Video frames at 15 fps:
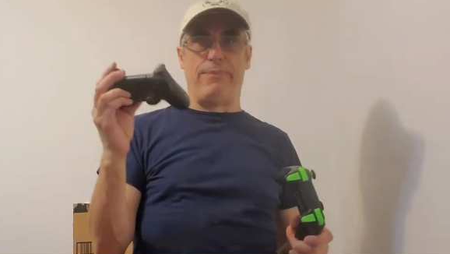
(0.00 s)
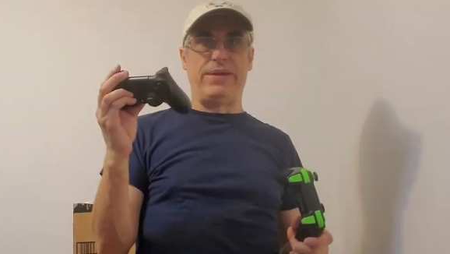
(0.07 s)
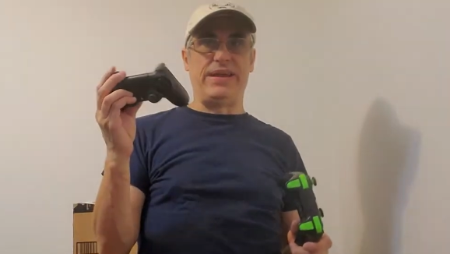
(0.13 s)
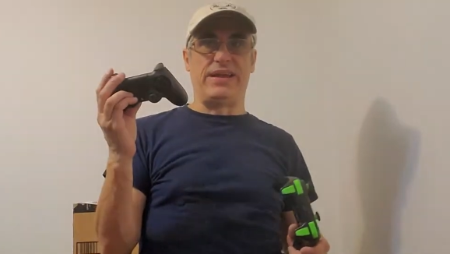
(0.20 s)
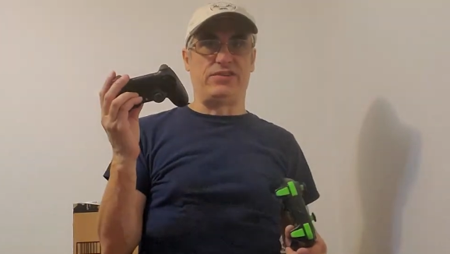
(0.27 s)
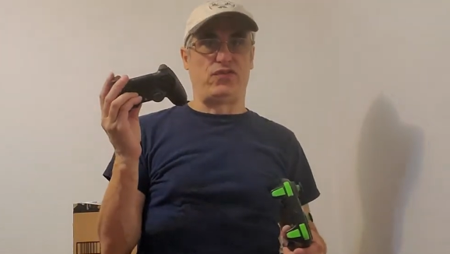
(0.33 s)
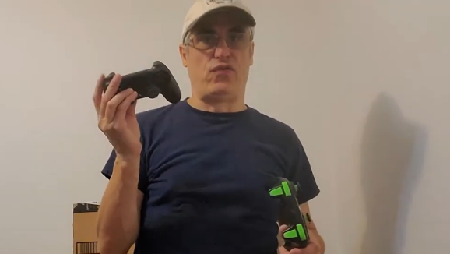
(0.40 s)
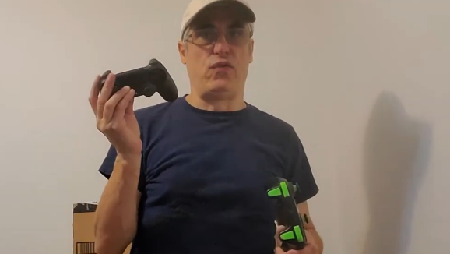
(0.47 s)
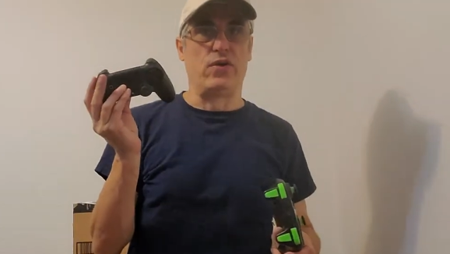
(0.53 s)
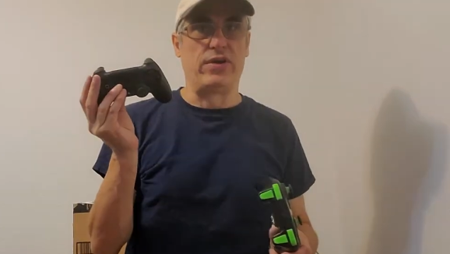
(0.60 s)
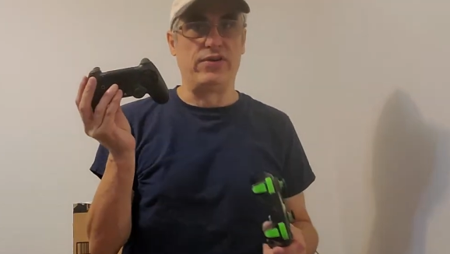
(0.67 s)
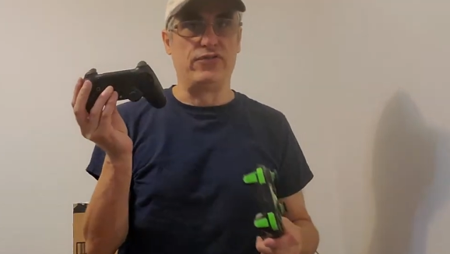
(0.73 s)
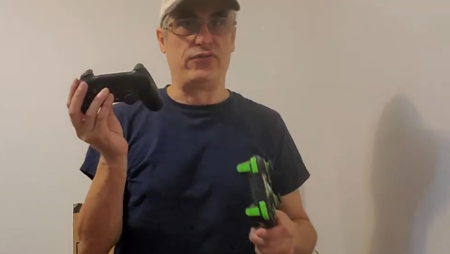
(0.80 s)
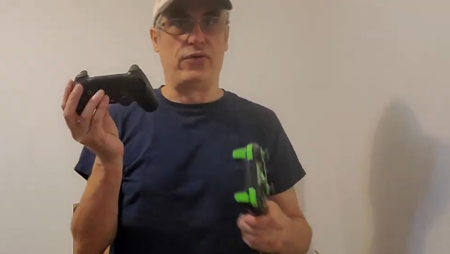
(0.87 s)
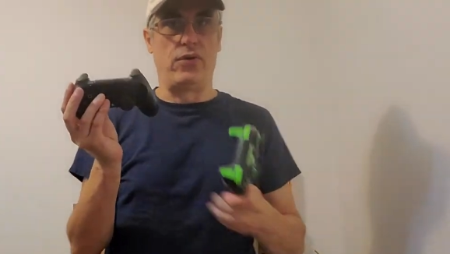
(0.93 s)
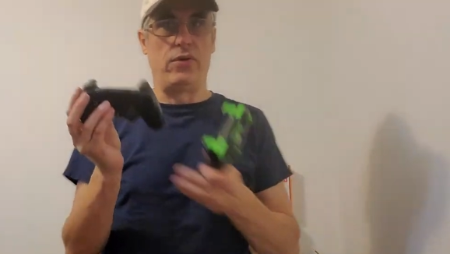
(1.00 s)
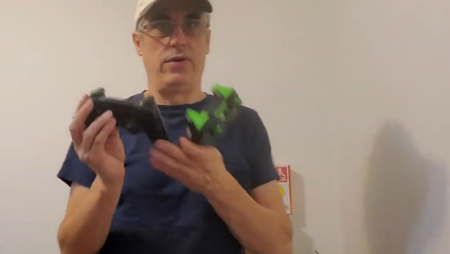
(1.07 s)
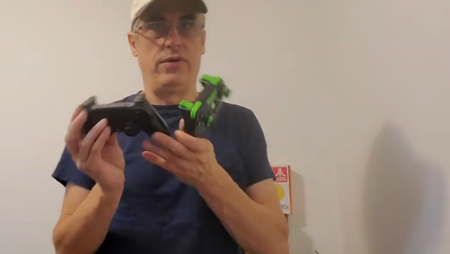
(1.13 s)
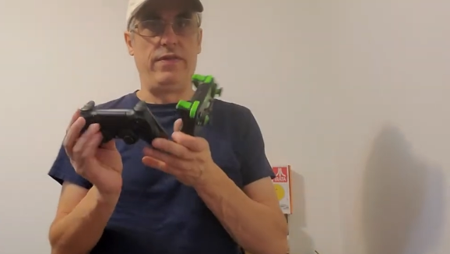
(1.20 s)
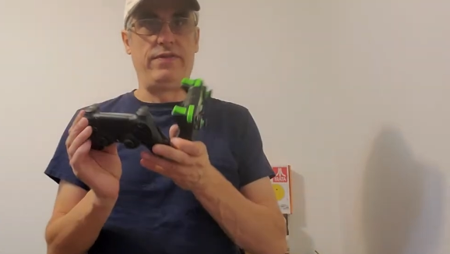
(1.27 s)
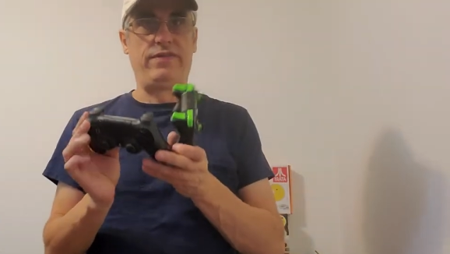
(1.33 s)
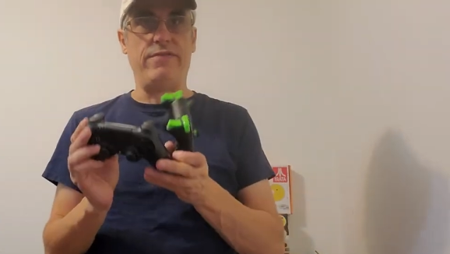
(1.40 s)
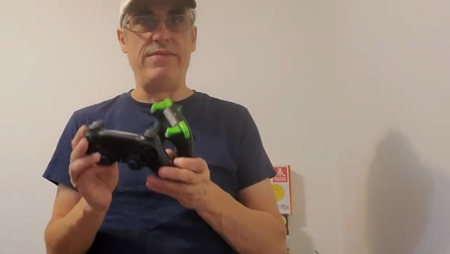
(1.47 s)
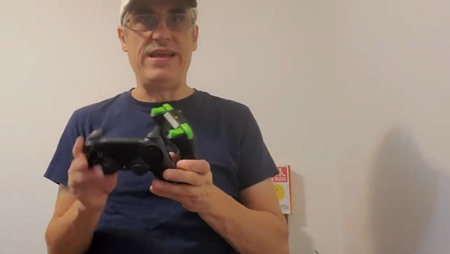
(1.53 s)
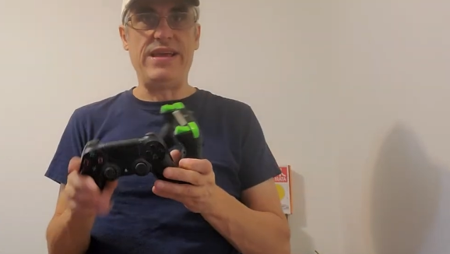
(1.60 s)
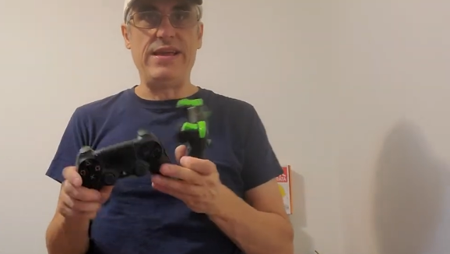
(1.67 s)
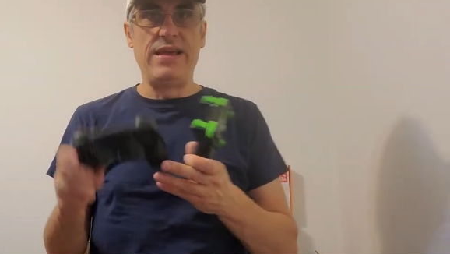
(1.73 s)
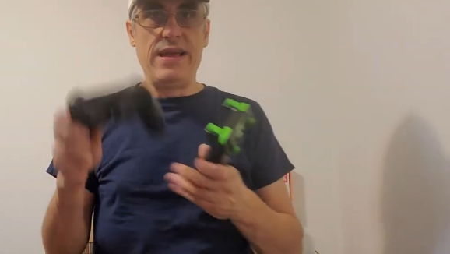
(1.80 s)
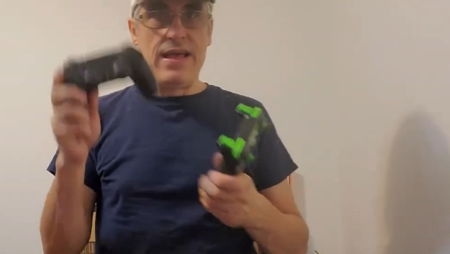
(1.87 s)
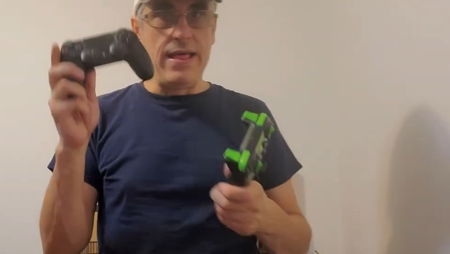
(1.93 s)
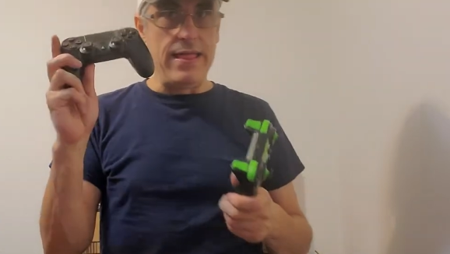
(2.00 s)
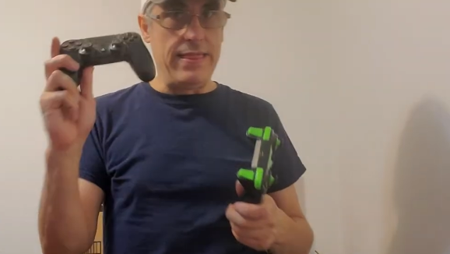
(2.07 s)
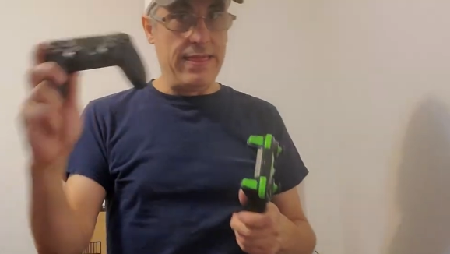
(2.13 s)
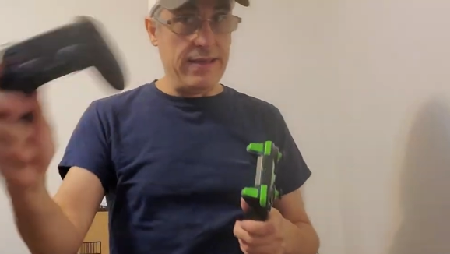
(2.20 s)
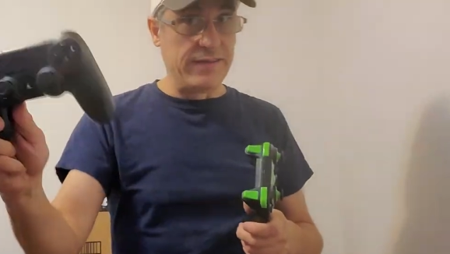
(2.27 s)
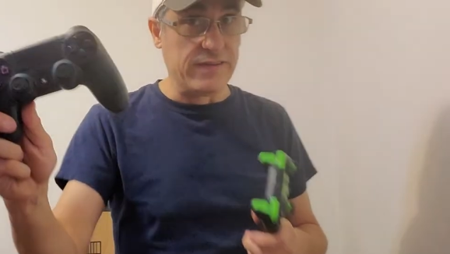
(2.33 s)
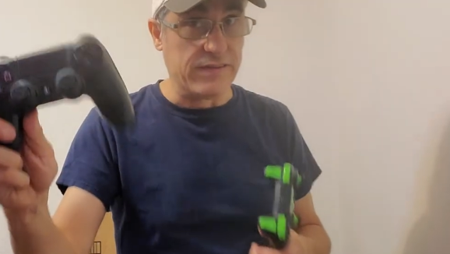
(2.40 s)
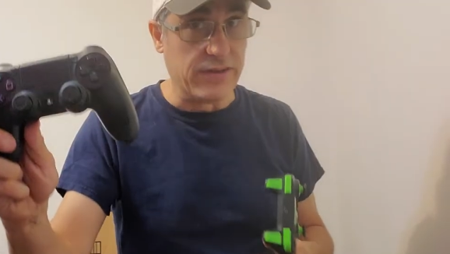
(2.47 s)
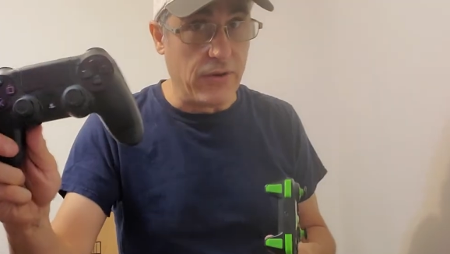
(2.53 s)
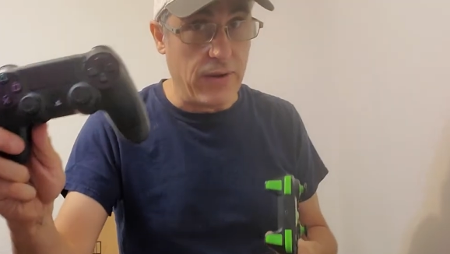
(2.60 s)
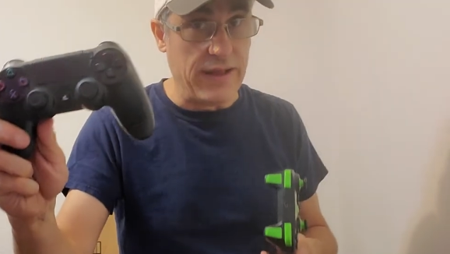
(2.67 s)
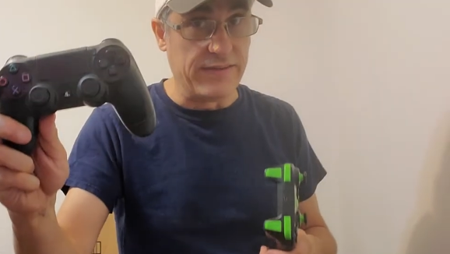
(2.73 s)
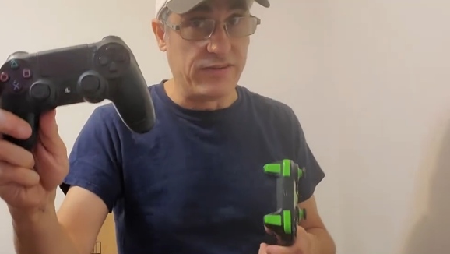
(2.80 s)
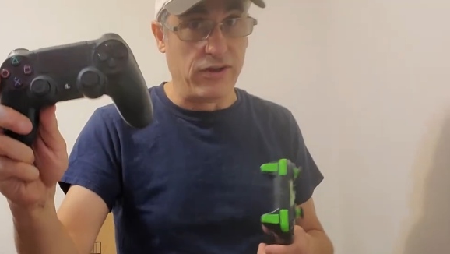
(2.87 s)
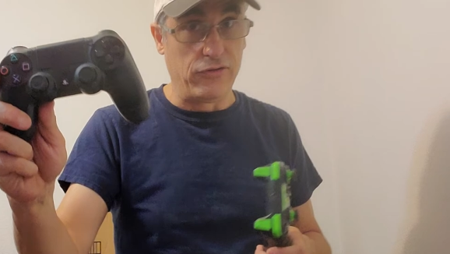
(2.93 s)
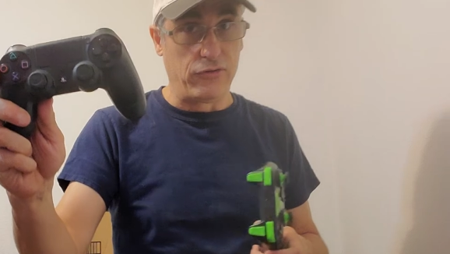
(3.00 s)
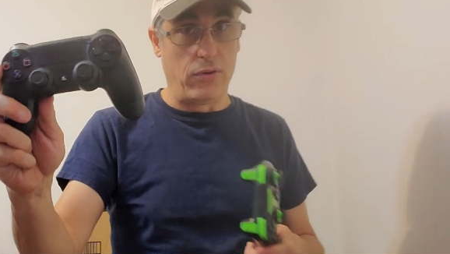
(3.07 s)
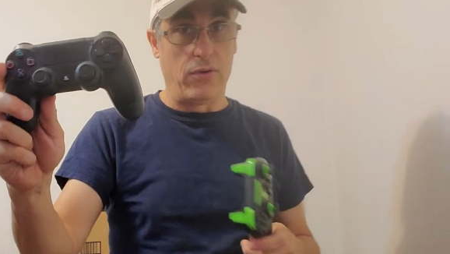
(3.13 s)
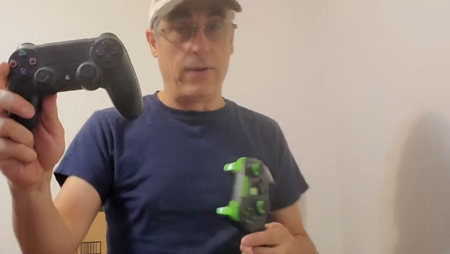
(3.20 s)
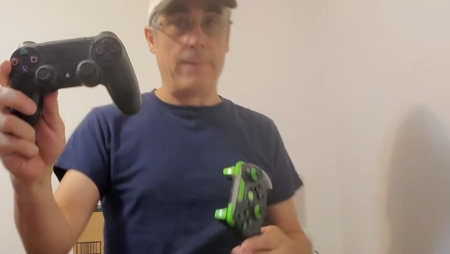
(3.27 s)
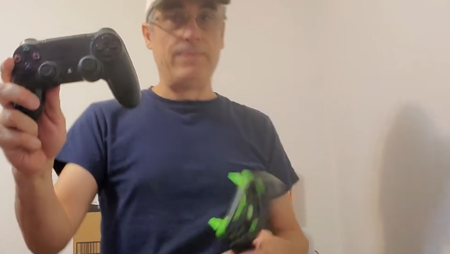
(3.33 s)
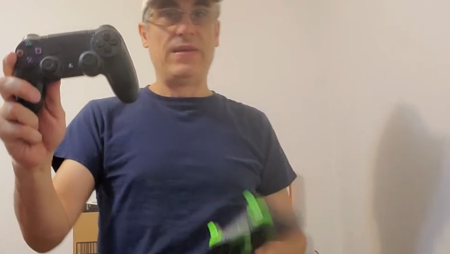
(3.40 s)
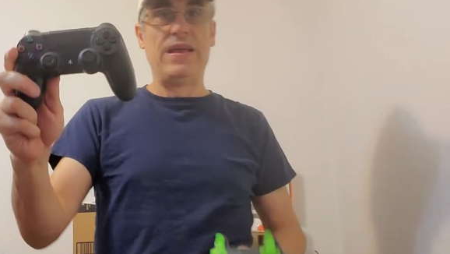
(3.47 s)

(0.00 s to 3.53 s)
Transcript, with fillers: PS4 controller. To me, this is the greatest controller.